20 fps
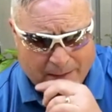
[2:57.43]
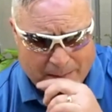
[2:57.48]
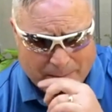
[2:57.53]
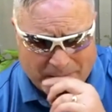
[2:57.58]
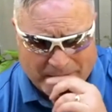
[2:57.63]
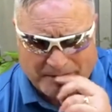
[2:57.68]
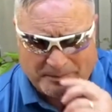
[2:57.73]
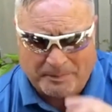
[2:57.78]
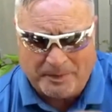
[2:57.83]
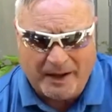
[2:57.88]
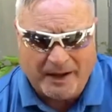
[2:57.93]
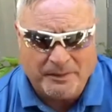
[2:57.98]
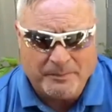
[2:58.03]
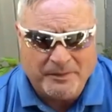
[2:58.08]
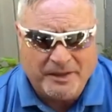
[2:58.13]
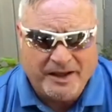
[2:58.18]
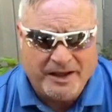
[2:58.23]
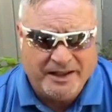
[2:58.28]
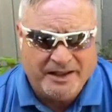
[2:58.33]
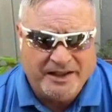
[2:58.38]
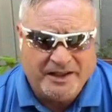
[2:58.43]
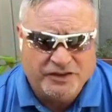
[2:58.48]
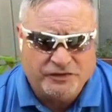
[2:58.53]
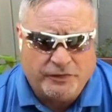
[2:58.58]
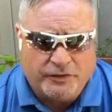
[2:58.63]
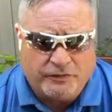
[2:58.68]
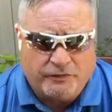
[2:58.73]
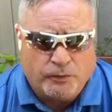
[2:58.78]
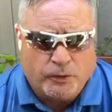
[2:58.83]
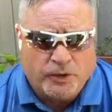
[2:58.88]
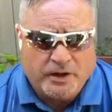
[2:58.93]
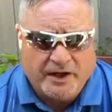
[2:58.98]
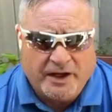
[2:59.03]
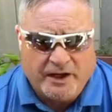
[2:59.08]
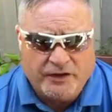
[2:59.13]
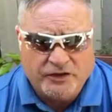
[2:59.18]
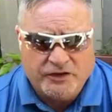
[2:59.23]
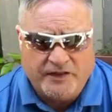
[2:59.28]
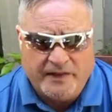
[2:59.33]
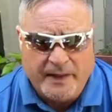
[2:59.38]
But the bottom line is for the
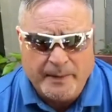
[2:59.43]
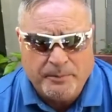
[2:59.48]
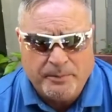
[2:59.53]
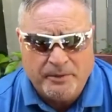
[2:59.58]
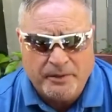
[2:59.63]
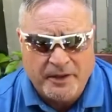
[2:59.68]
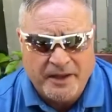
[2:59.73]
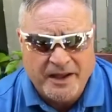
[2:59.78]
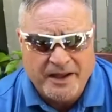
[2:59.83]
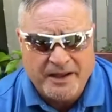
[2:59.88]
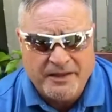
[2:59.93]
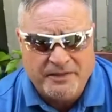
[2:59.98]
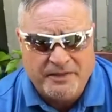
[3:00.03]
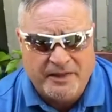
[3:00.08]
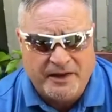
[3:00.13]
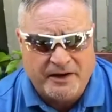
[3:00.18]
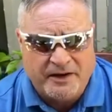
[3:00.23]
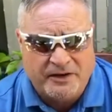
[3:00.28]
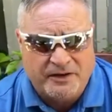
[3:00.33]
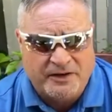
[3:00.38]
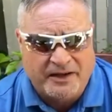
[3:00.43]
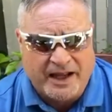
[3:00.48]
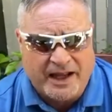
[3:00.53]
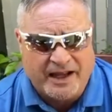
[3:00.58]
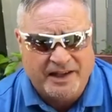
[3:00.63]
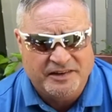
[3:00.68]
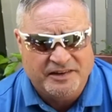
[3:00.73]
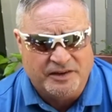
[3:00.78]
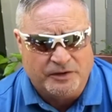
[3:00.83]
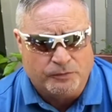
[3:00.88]
49ers, they play their guys in a